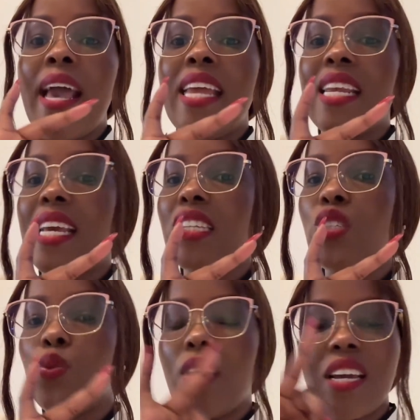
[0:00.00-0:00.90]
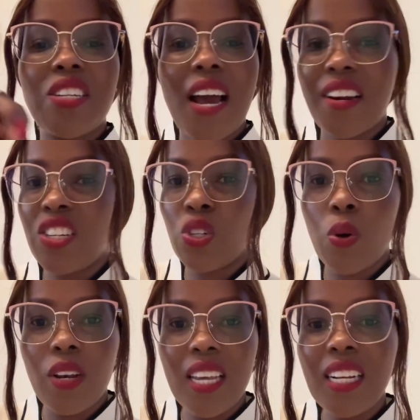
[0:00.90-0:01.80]
in case you get a
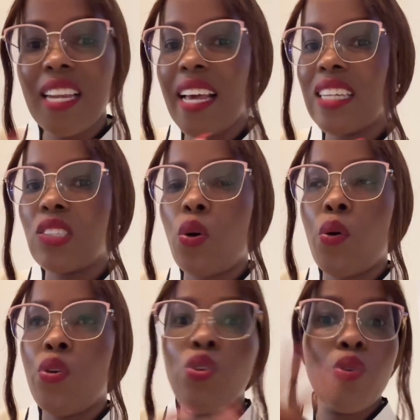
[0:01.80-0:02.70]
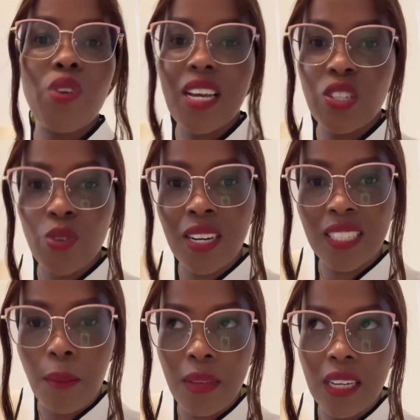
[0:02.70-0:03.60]
critical illness or, you get into a
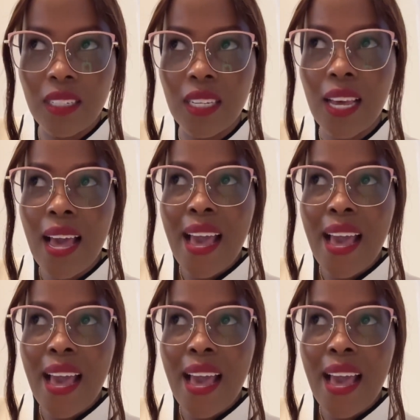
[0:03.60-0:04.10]
disability.